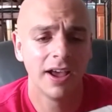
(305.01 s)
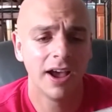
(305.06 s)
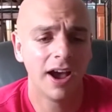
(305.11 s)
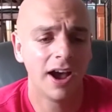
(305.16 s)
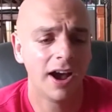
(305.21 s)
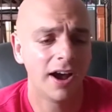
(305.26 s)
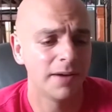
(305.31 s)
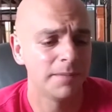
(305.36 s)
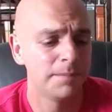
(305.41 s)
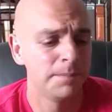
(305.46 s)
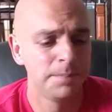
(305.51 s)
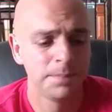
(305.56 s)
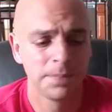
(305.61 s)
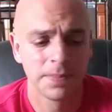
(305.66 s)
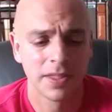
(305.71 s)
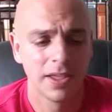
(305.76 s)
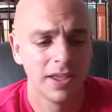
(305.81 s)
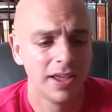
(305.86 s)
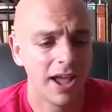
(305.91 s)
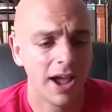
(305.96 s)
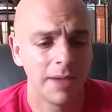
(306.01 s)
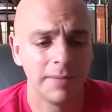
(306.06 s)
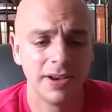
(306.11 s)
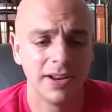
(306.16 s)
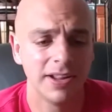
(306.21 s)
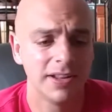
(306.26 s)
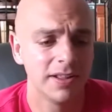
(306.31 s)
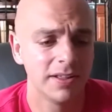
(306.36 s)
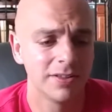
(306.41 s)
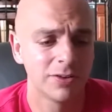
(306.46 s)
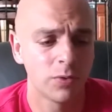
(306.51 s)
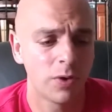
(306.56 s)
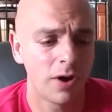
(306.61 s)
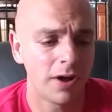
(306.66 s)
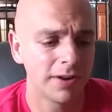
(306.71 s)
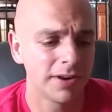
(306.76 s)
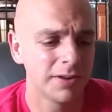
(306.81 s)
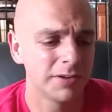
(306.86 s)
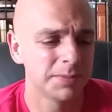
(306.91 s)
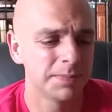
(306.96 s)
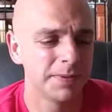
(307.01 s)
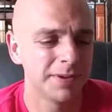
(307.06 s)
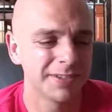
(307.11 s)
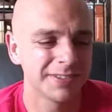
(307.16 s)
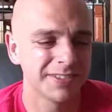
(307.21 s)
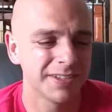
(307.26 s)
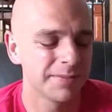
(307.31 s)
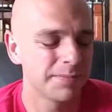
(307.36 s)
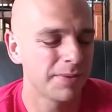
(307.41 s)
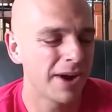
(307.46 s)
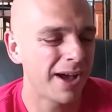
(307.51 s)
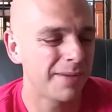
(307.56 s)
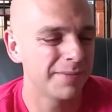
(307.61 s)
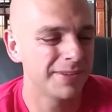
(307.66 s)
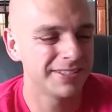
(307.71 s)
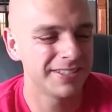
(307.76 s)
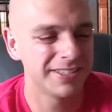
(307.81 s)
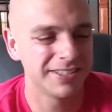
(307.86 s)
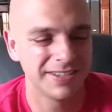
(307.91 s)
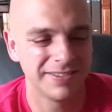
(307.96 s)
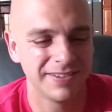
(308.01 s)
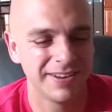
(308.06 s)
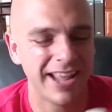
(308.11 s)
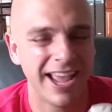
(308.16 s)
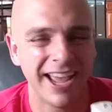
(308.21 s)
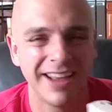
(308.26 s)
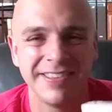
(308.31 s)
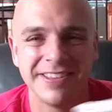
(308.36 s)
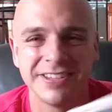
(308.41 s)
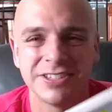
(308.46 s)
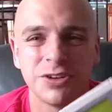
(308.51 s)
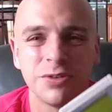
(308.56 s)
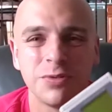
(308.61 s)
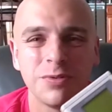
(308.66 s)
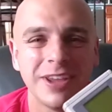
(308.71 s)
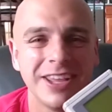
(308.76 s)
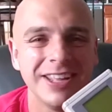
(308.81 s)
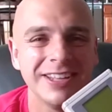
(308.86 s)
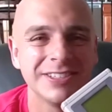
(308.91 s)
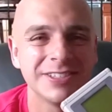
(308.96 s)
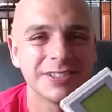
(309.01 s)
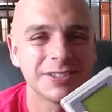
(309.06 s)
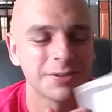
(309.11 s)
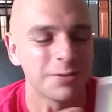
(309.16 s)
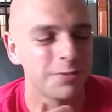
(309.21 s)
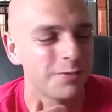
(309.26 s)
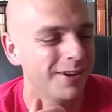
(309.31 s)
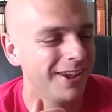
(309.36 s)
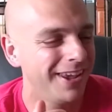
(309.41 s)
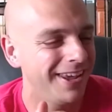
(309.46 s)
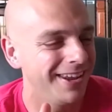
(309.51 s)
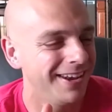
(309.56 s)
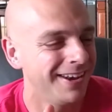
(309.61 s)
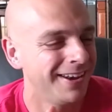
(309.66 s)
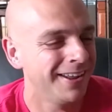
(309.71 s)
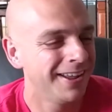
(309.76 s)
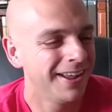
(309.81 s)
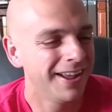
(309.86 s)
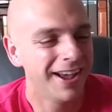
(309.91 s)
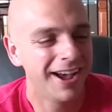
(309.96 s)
I mean, quality was built. The problem is it had this green screen.